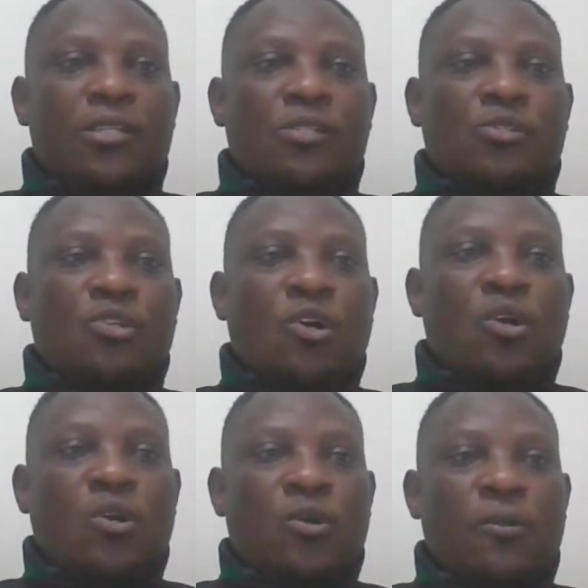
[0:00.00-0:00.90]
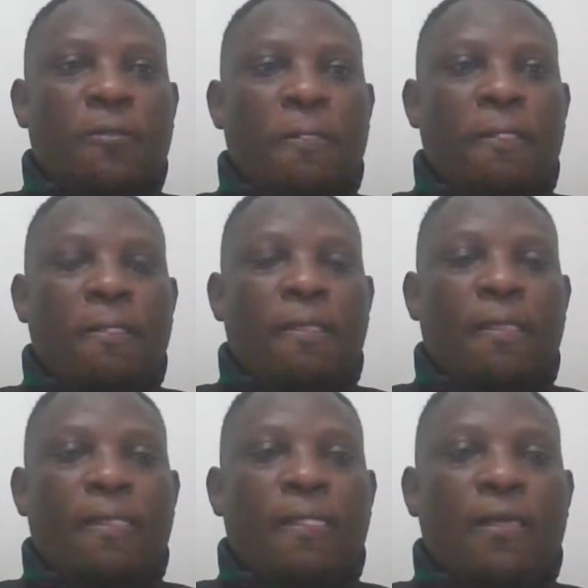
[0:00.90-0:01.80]
So
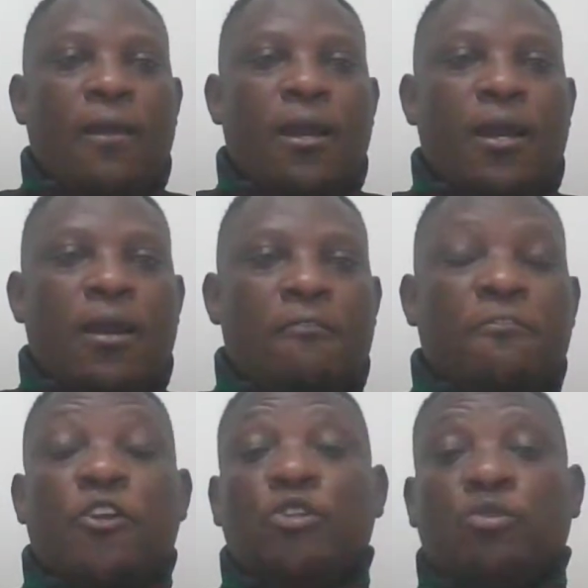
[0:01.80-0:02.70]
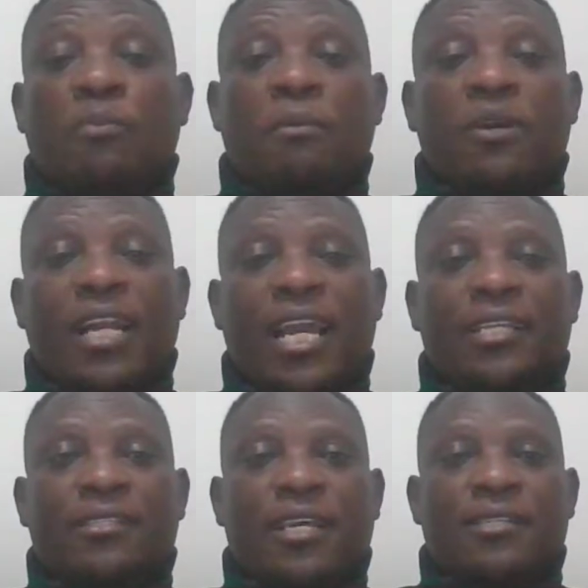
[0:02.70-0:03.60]
for you to
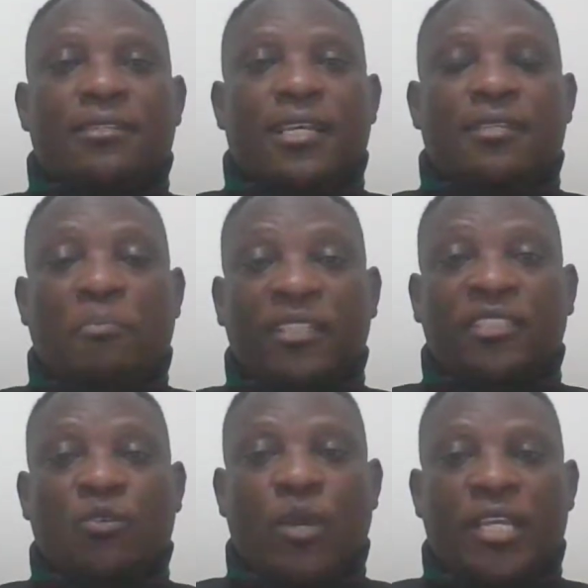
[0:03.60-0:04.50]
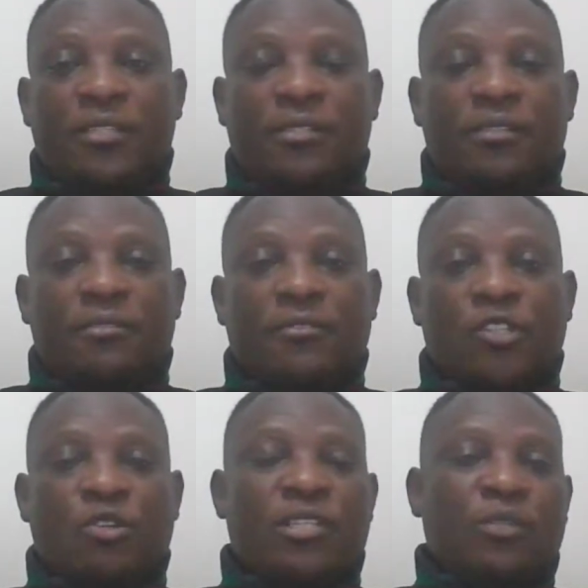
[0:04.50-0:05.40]
memorize, as a parting ways, for
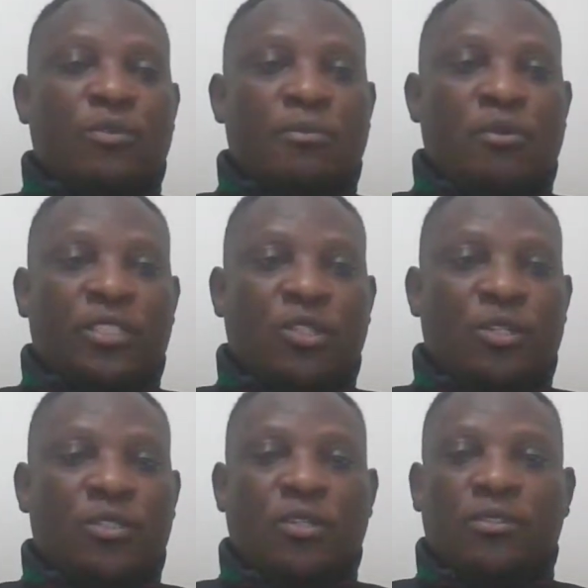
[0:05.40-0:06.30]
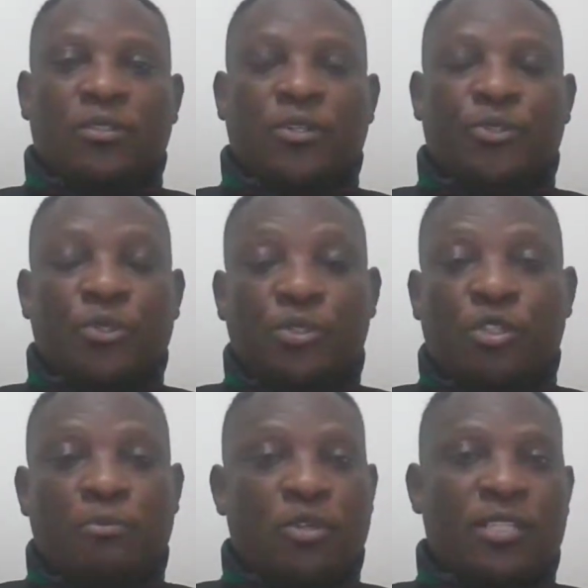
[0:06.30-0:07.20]
those that will be watching on
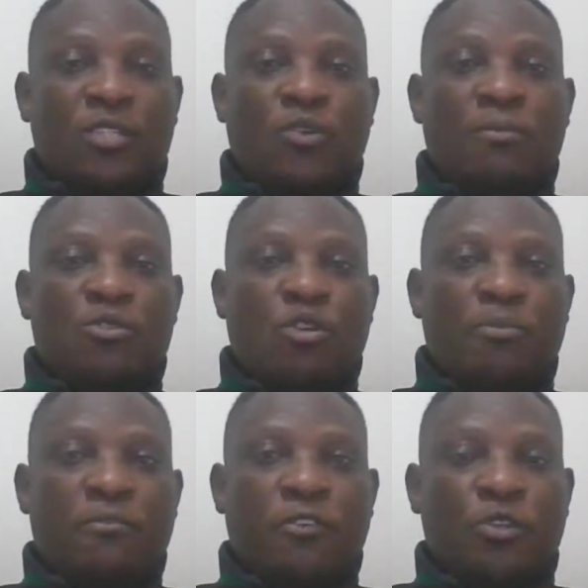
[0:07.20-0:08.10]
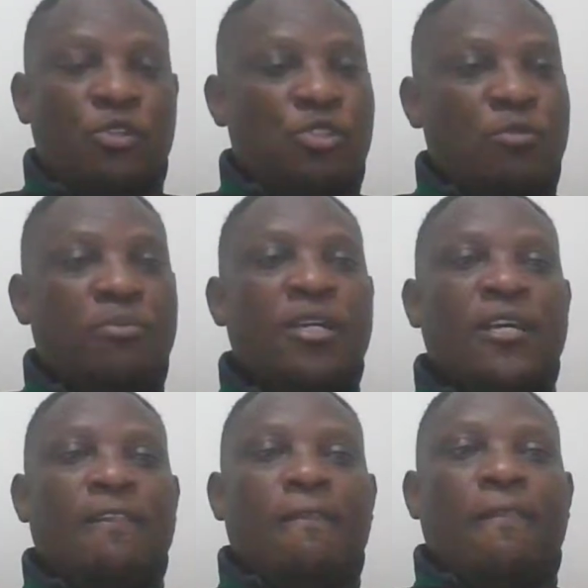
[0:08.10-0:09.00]
YouTube, because that's why I'm stopping for YouTube,
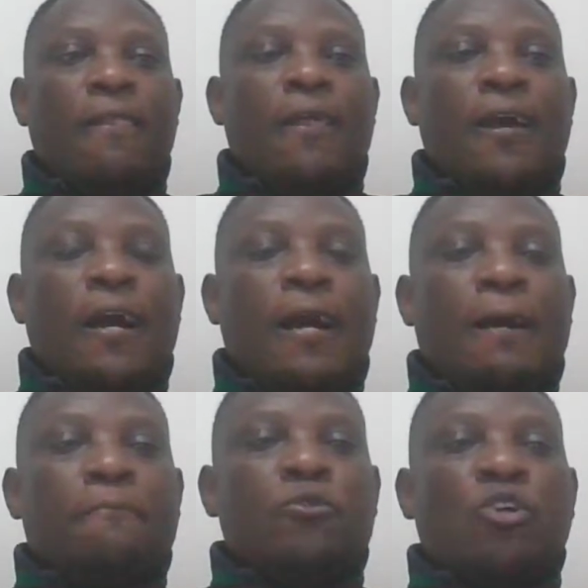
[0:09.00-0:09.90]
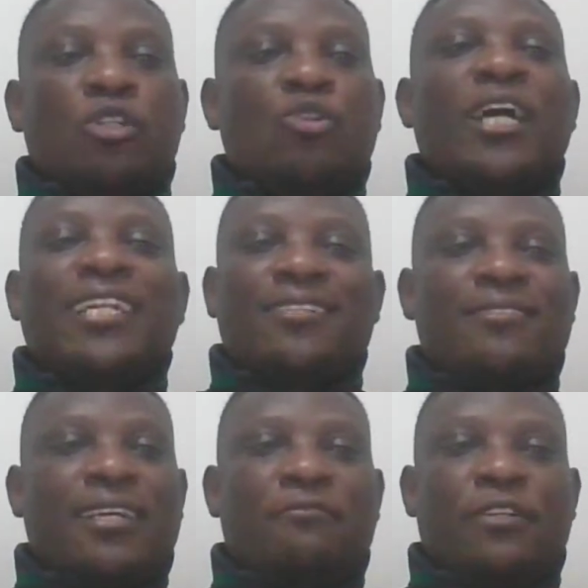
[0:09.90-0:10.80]
you got to
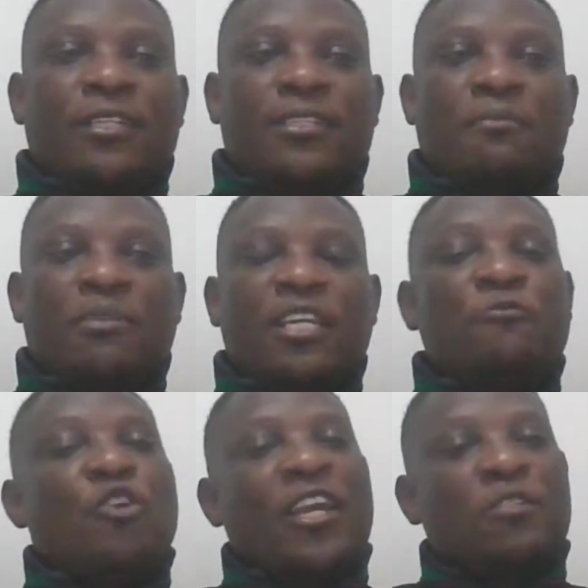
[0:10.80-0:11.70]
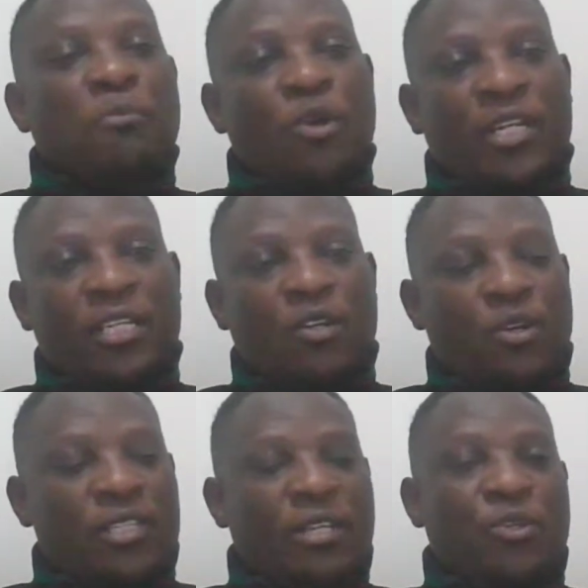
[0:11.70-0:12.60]
understand, for example, if you're exploring,
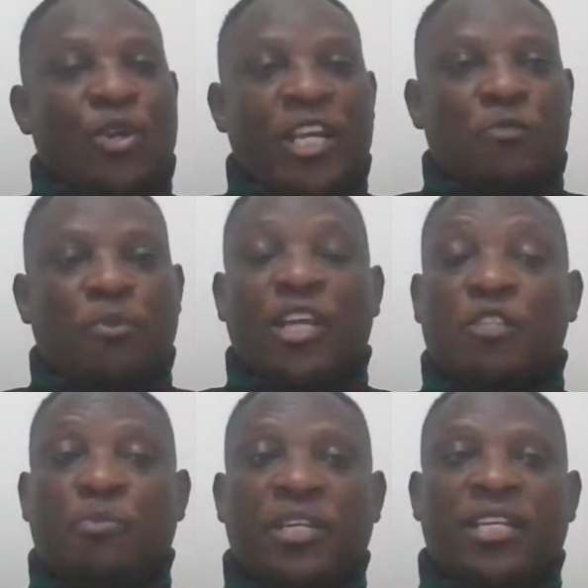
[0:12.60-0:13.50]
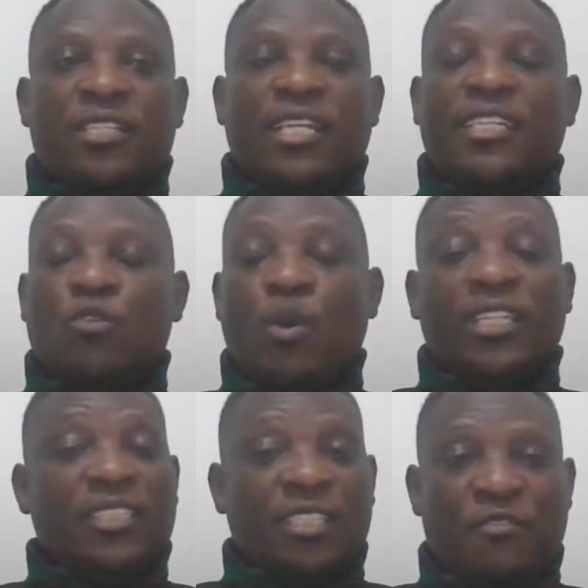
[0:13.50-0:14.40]
or you explore experience, that is
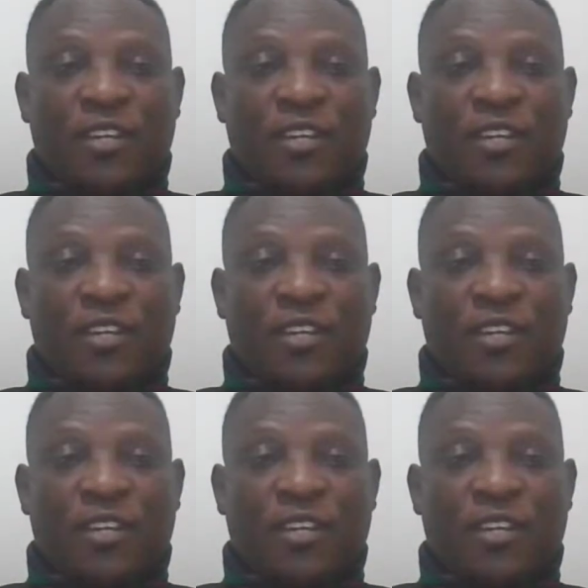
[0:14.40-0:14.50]
qualitative